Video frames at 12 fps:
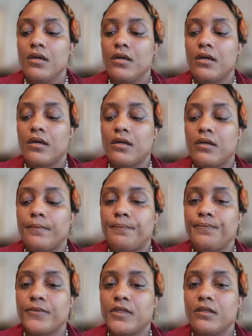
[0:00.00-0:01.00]

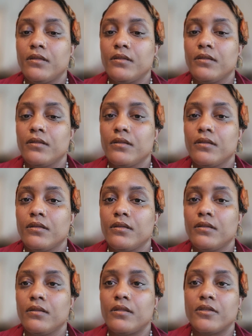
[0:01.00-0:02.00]

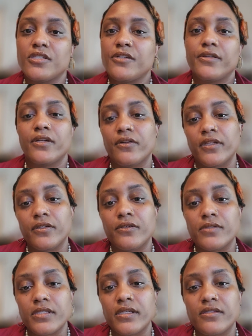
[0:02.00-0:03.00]
the attorney already
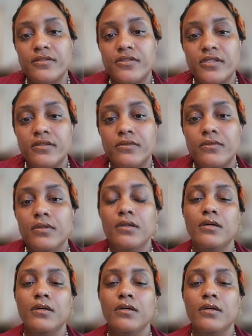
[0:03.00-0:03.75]
knows the answer to.